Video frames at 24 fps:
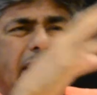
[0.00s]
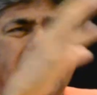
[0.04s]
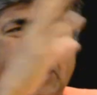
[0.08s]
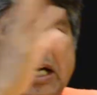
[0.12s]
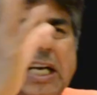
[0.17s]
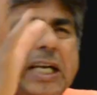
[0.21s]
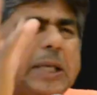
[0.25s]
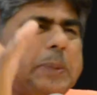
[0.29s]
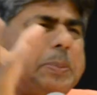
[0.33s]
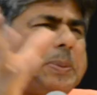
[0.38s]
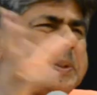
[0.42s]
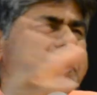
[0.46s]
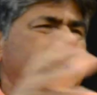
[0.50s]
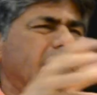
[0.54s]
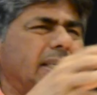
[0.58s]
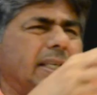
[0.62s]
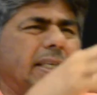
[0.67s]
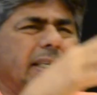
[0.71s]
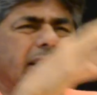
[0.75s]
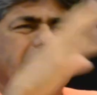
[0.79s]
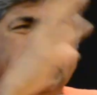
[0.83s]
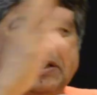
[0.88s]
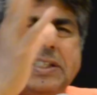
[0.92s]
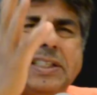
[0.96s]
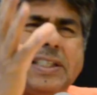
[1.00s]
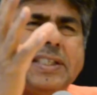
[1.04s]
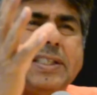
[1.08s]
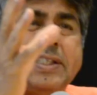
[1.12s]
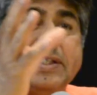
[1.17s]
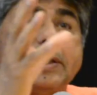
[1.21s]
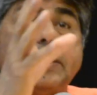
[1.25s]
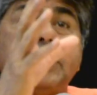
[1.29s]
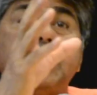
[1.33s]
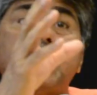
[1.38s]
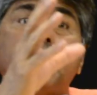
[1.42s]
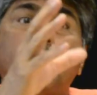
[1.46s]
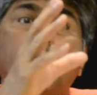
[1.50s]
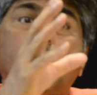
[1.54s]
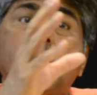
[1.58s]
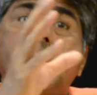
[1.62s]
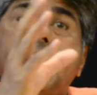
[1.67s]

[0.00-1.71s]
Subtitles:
corruption, injustice, this all